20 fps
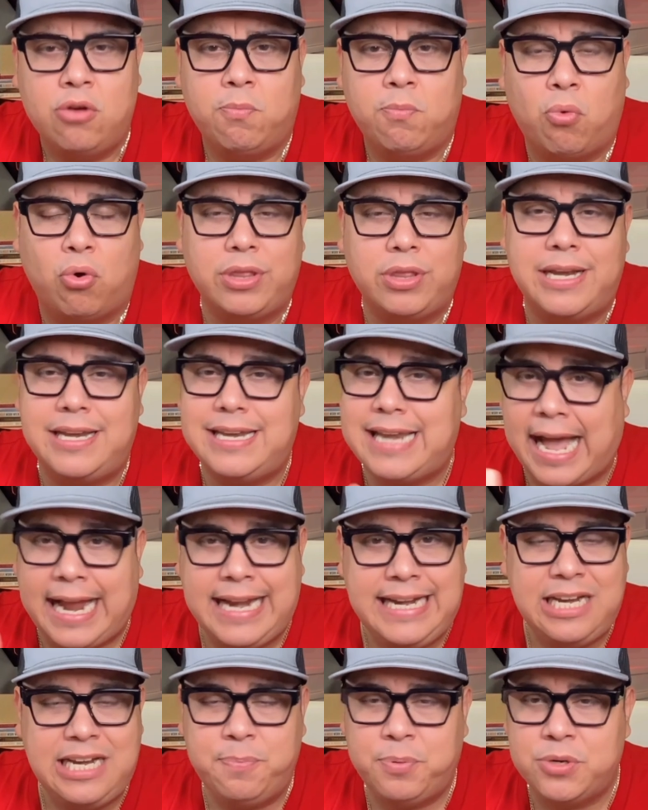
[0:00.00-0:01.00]
More than
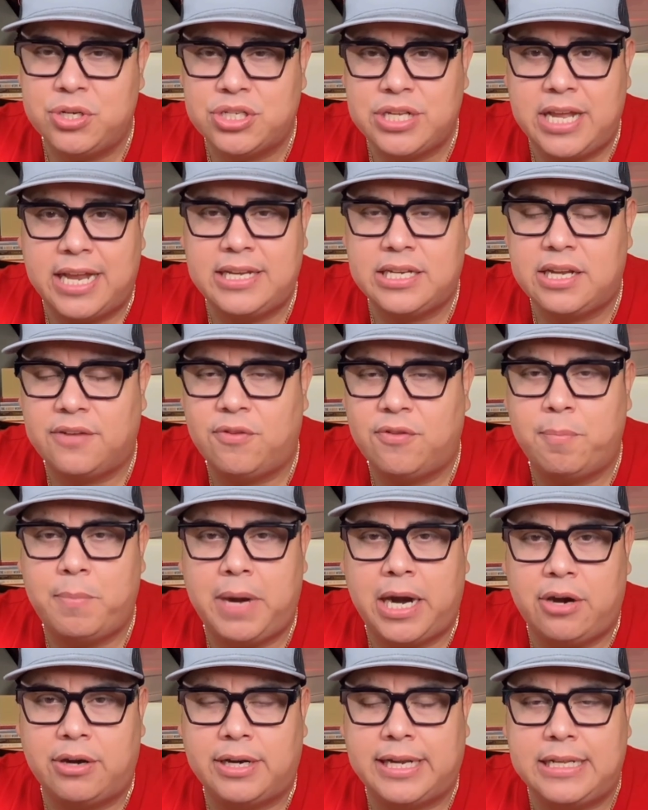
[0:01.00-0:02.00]
ninety percent of
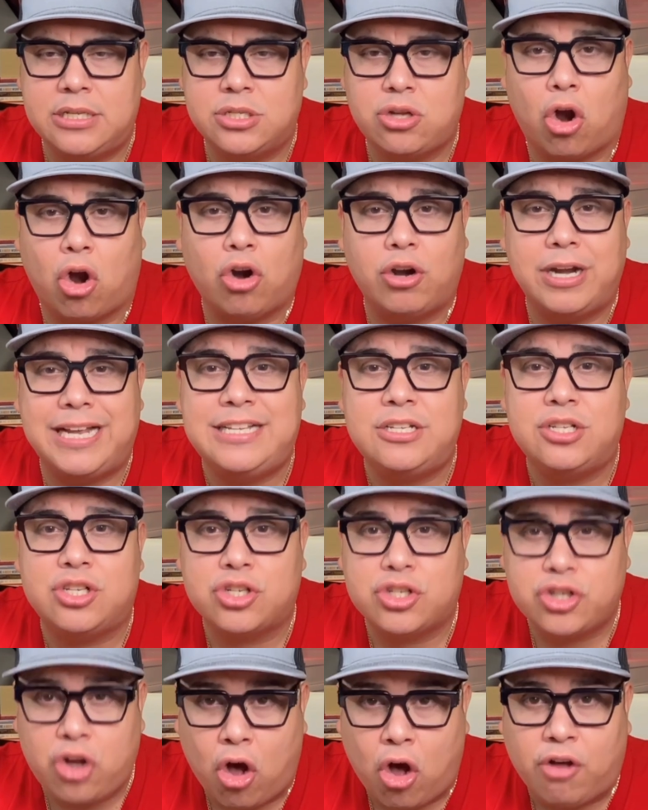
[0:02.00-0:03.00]
Americans are
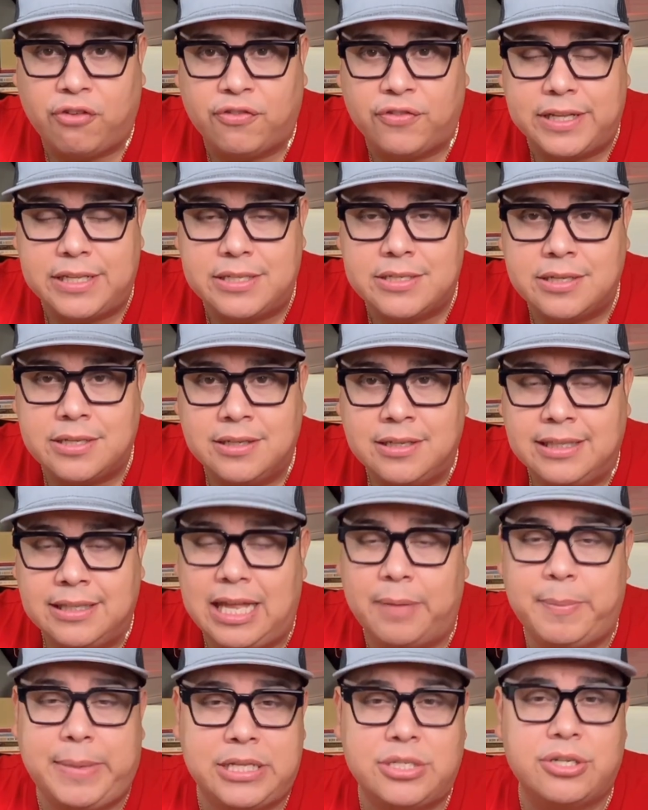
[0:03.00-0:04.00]
insolvent.
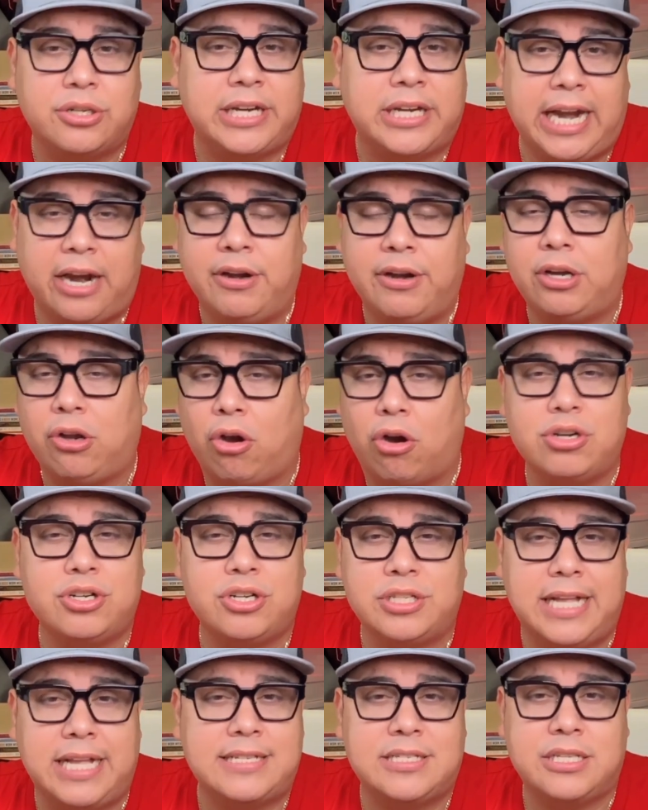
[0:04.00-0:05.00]
That means they're carrying larger
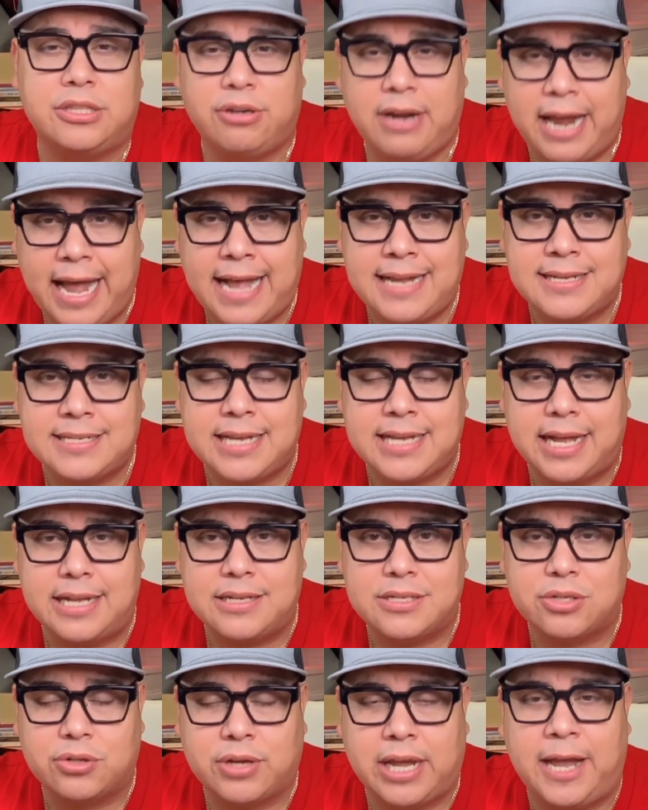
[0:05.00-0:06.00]
debts than their
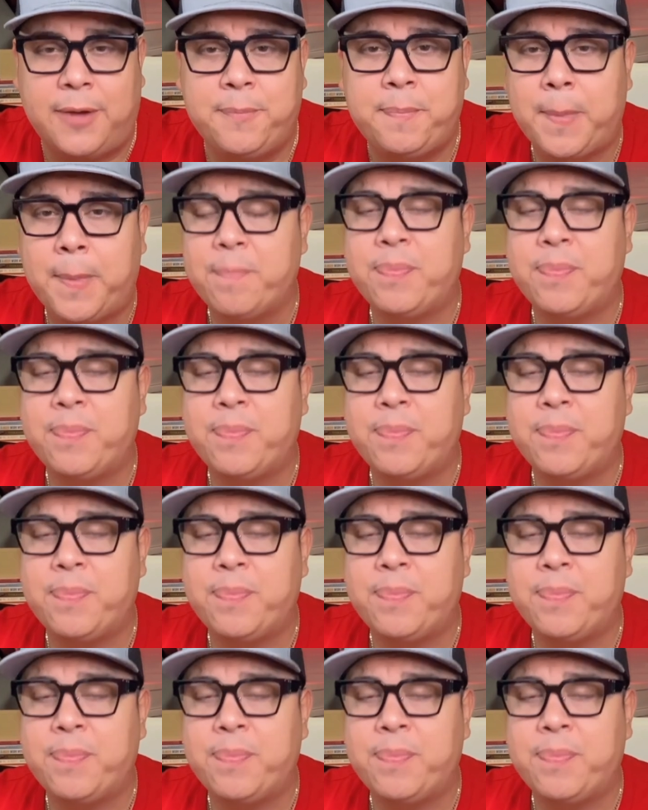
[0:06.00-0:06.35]
assets, okay?